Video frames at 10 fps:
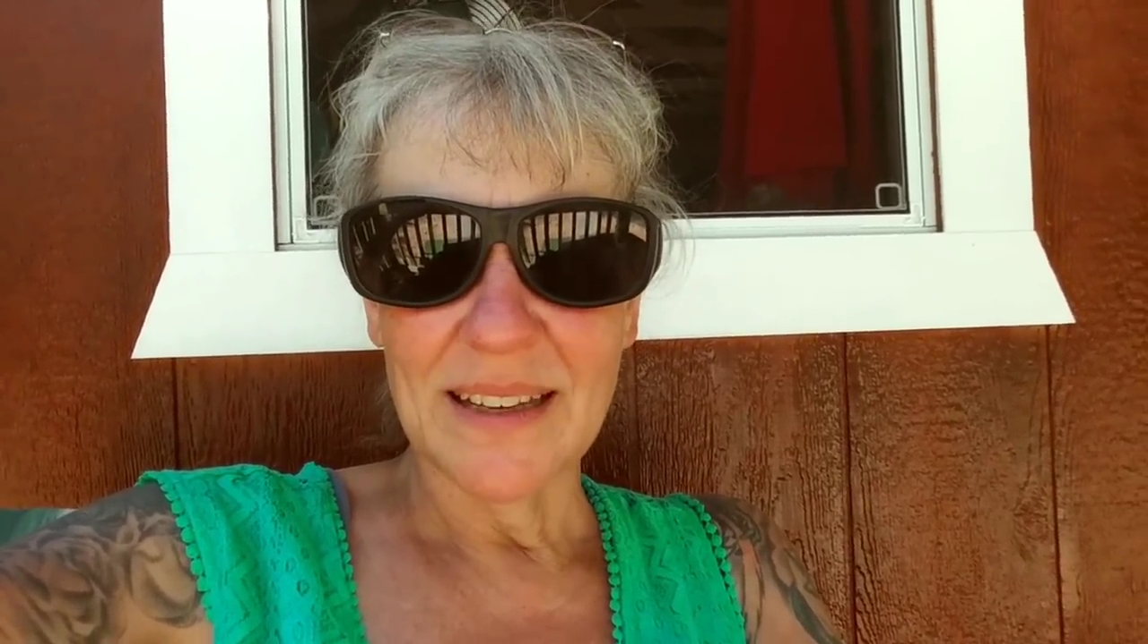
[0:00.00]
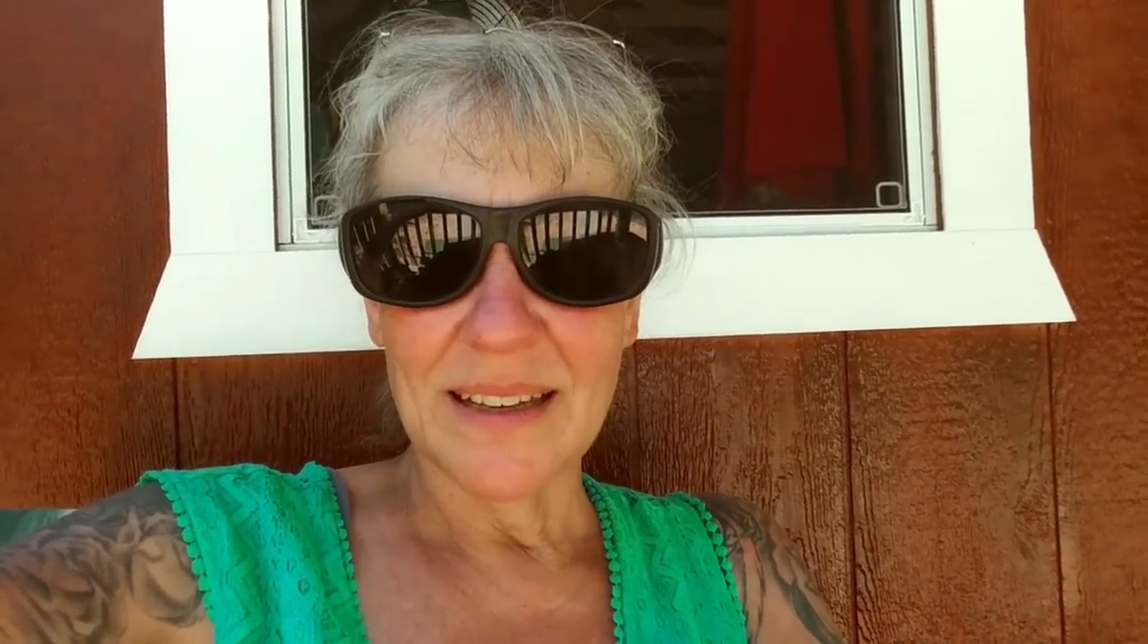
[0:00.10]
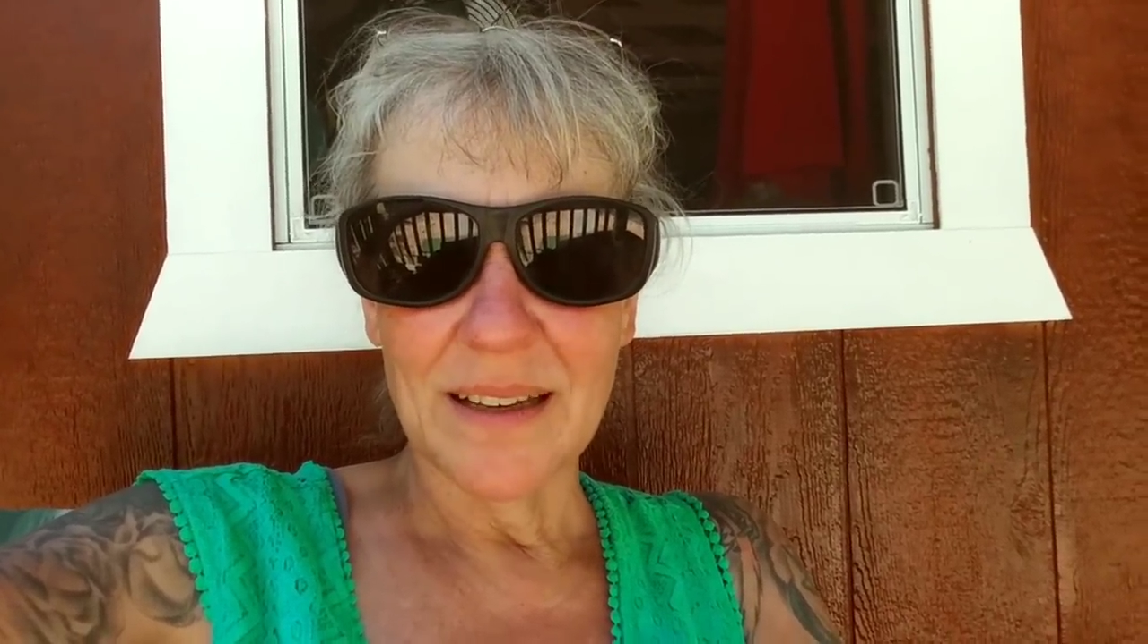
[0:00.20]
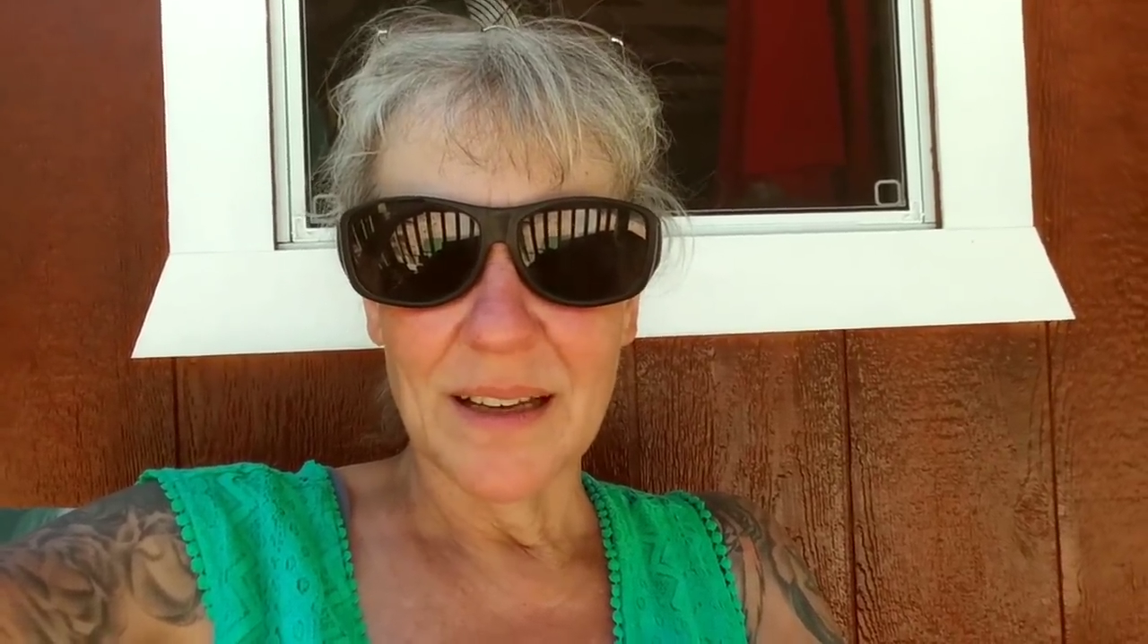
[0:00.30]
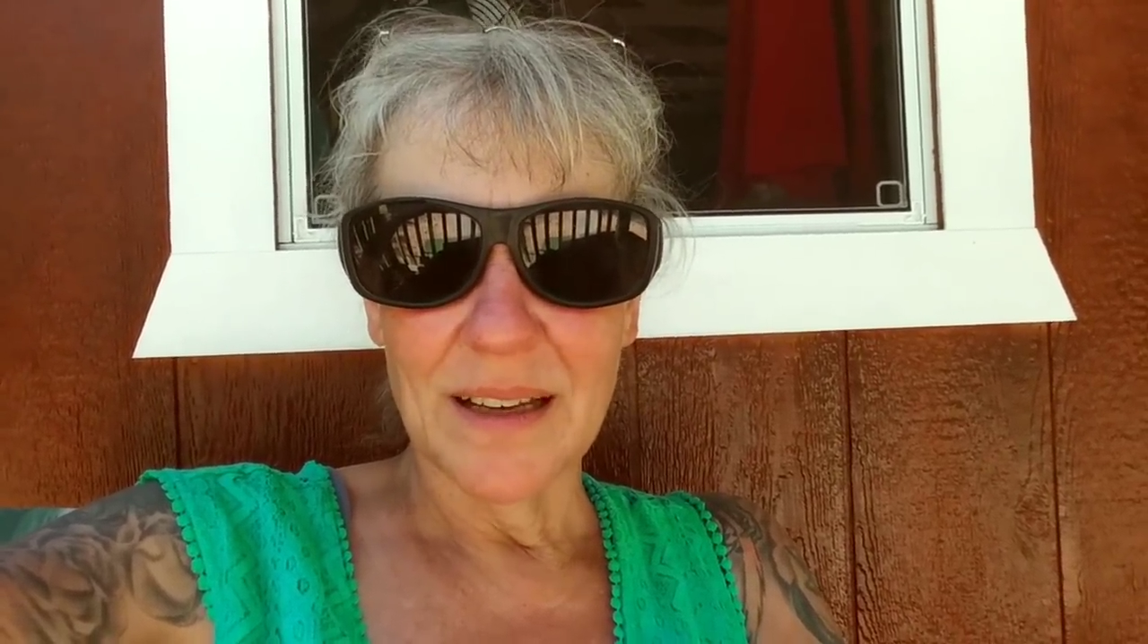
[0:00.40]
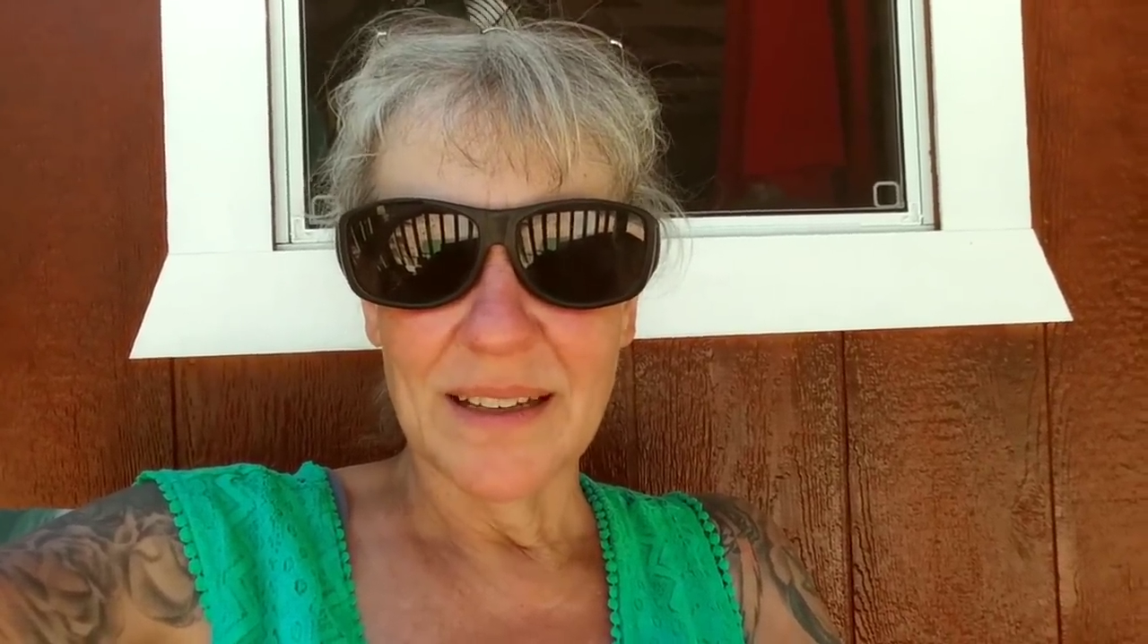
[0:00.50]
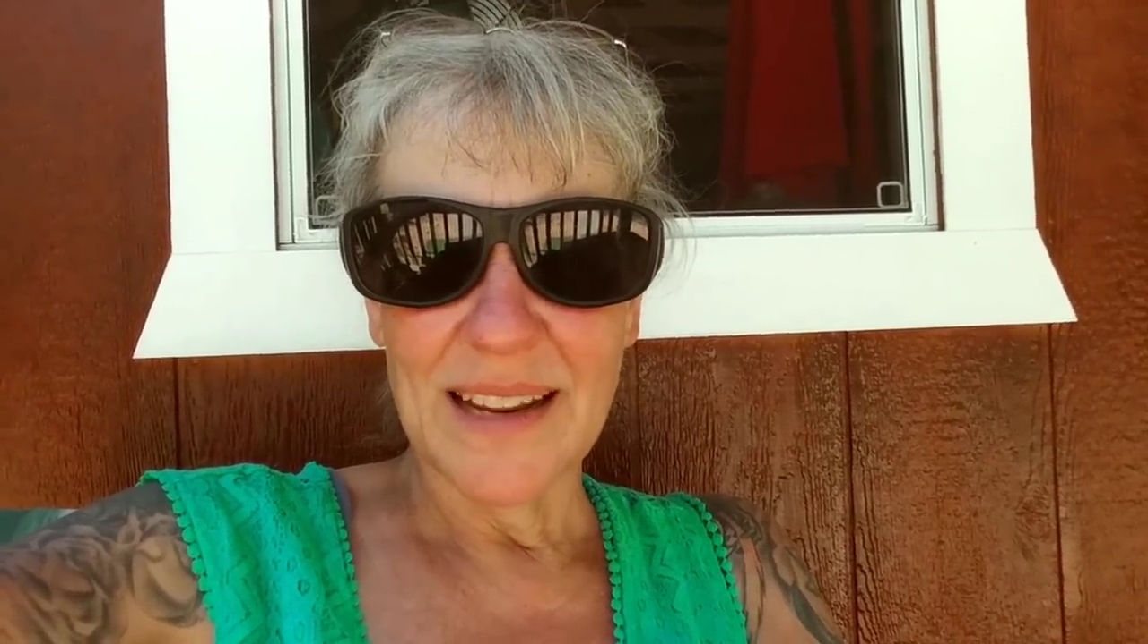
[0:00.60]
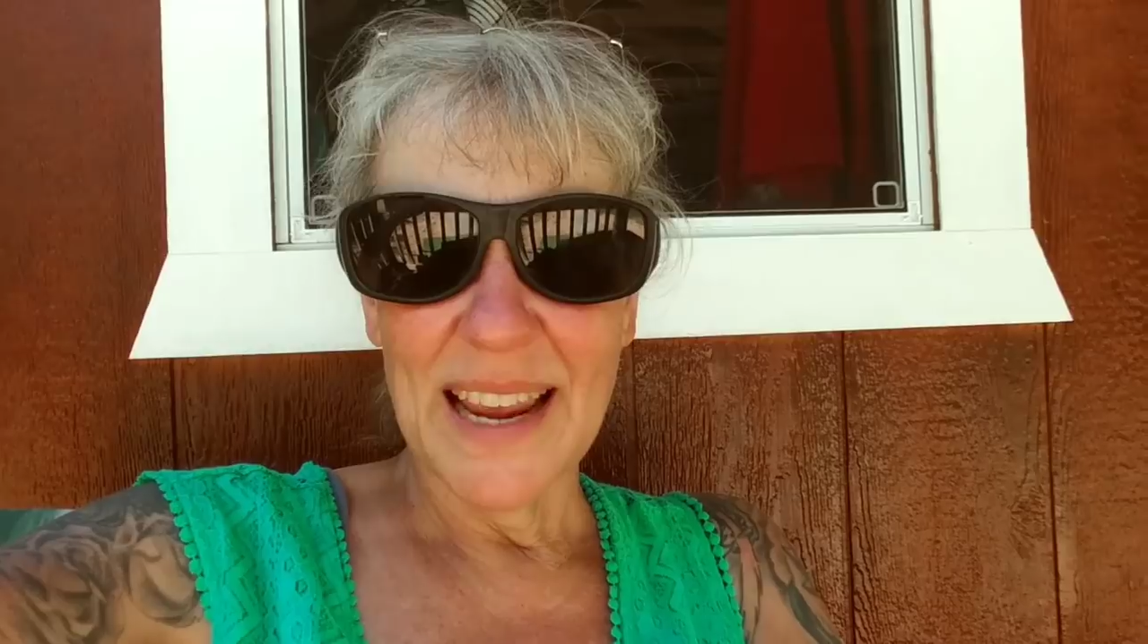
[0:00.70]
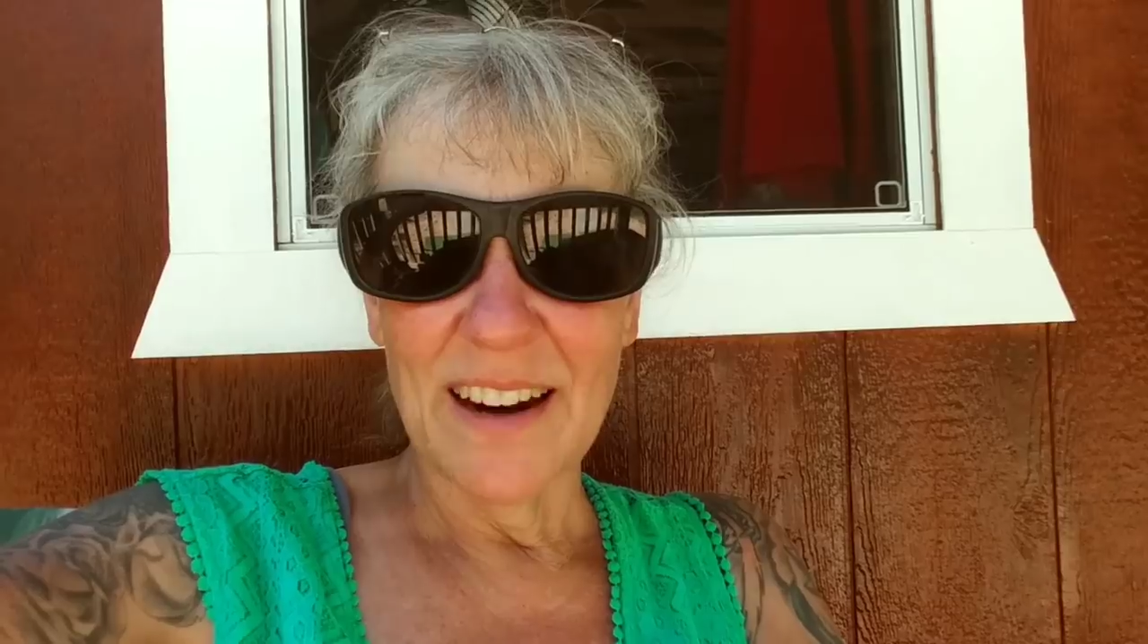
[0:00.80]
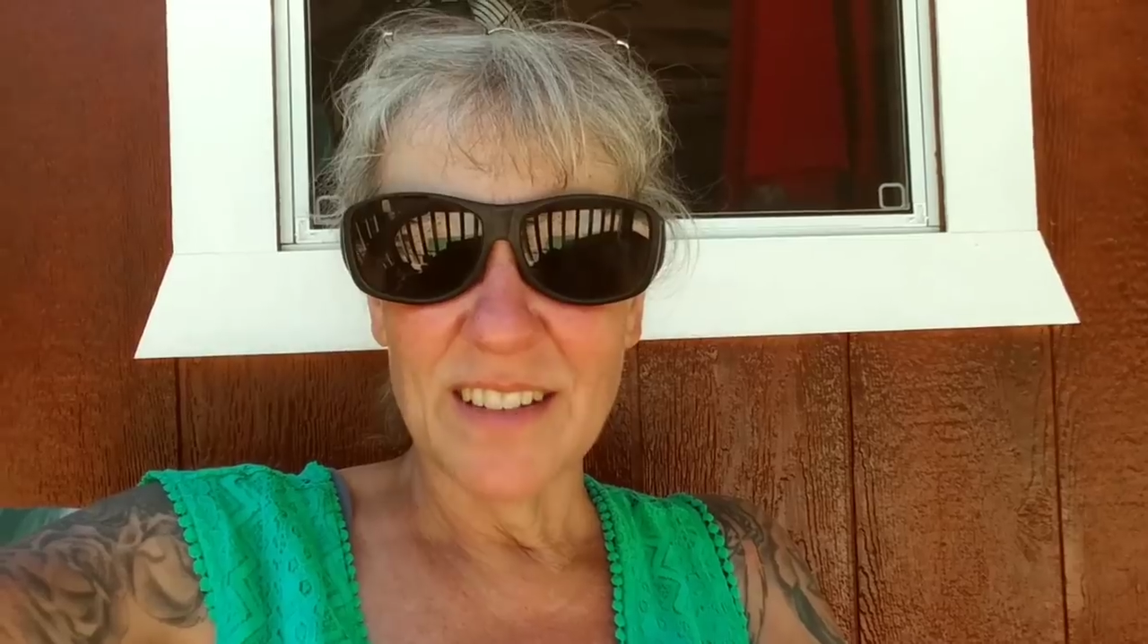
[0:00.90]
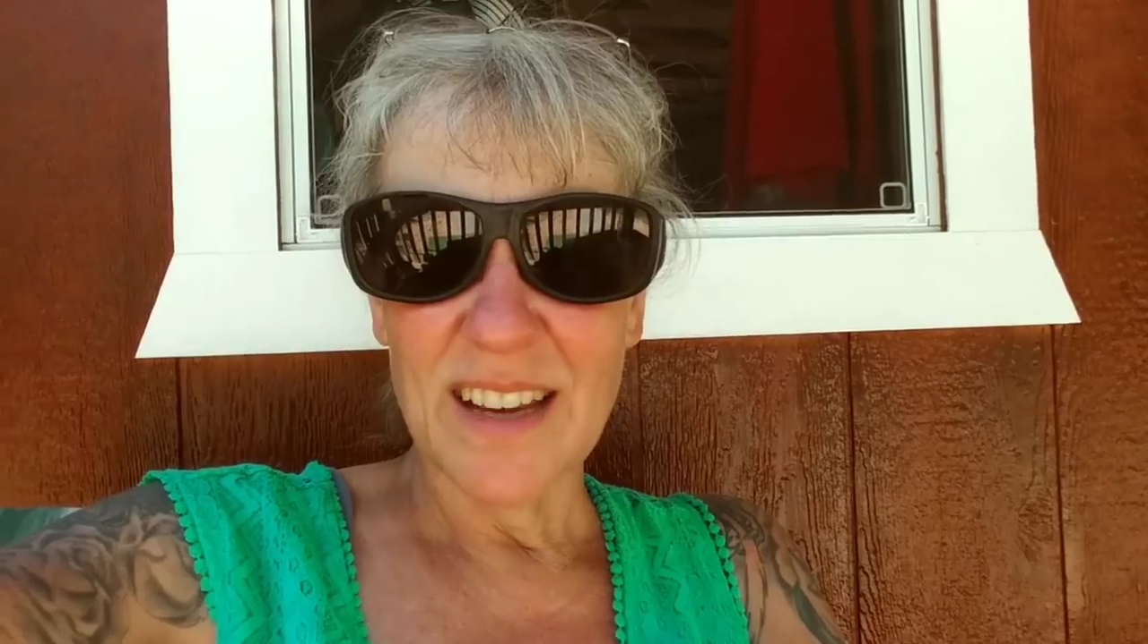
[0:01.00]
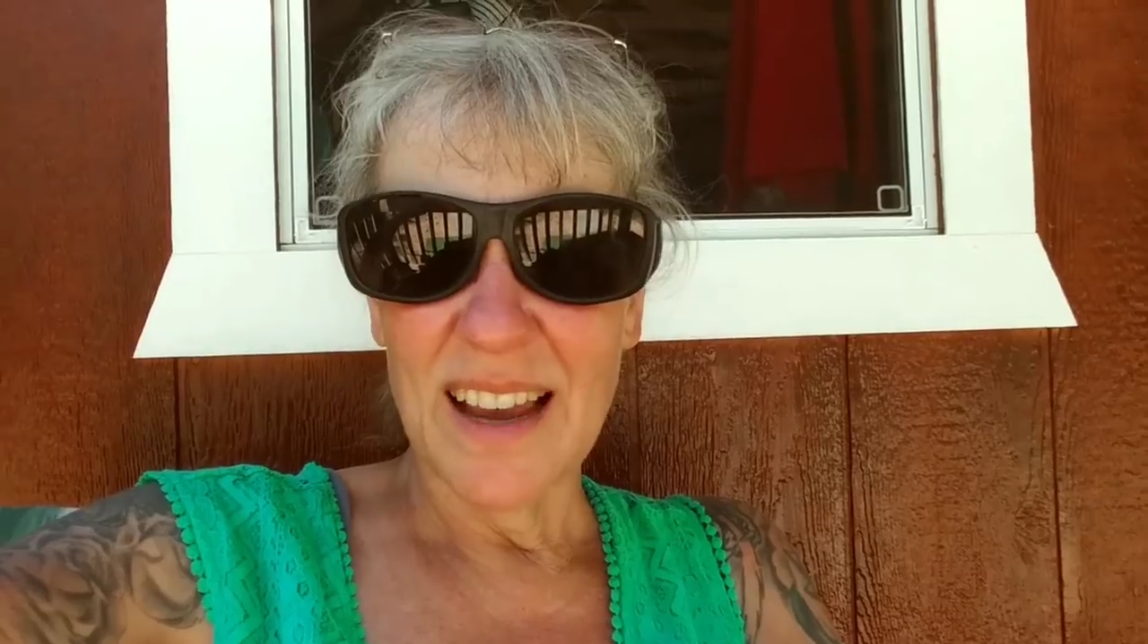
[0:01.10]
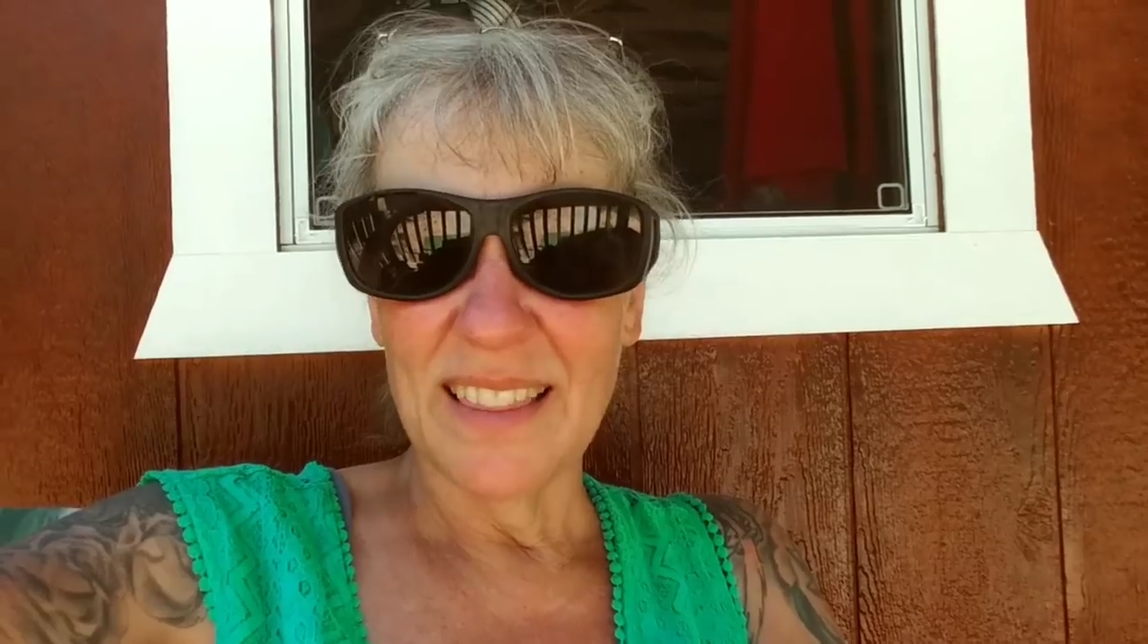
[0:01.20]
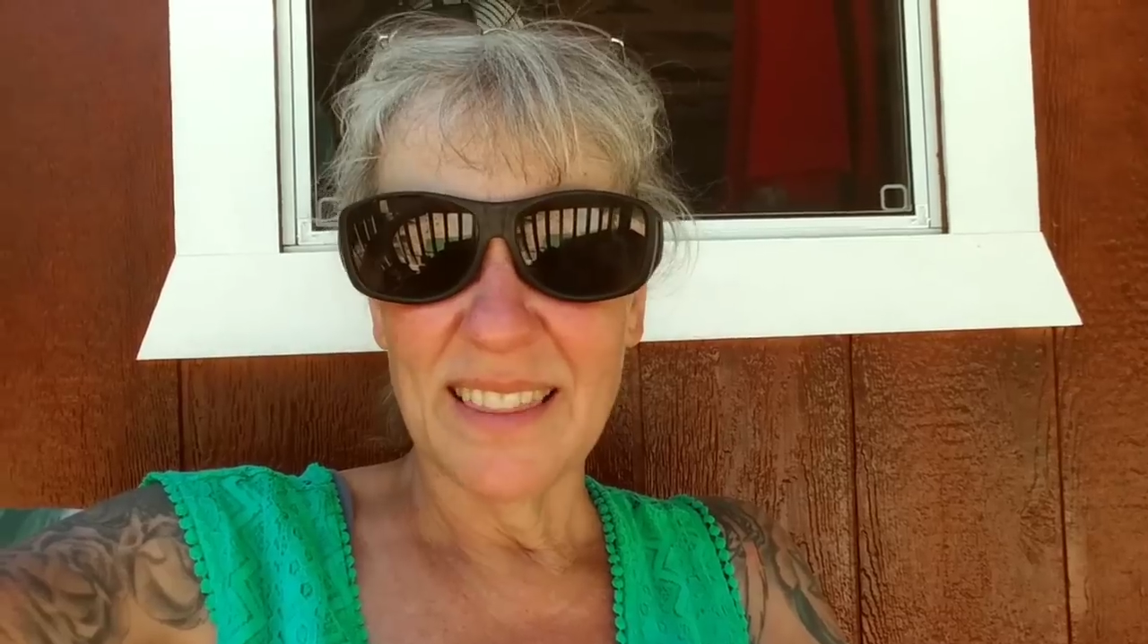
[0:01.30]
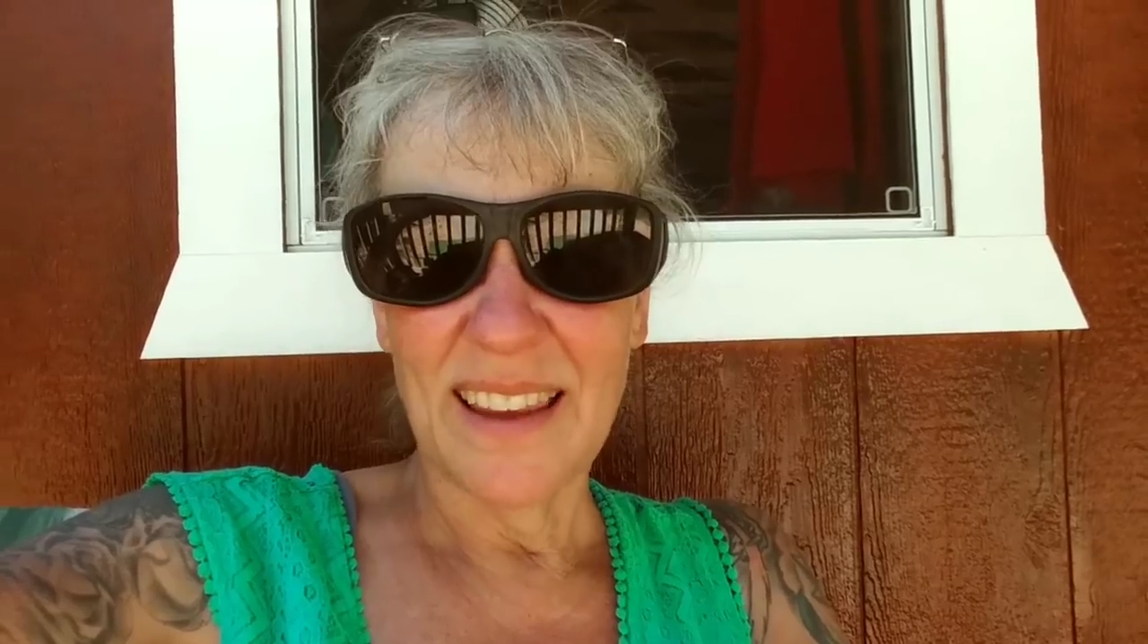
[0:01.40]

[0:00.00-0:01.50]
uh, an airtight